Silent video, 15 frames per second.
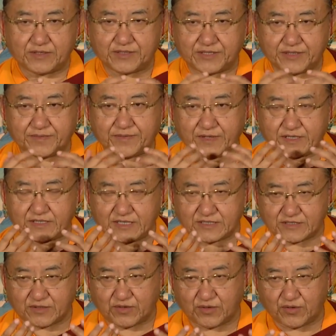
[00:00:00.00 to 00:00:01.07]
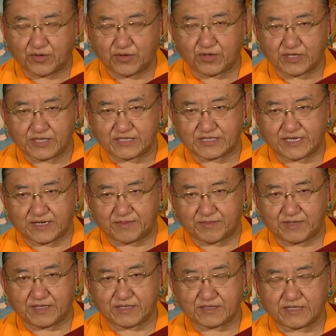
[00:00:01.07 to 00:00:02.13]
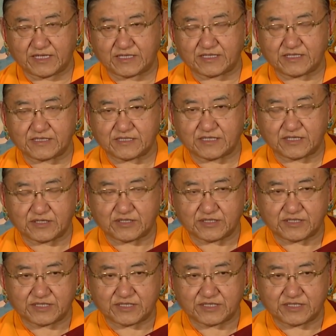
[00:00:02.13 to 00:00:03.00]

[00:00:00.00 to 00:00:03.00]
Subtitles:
refer to as a holy dharma, that is the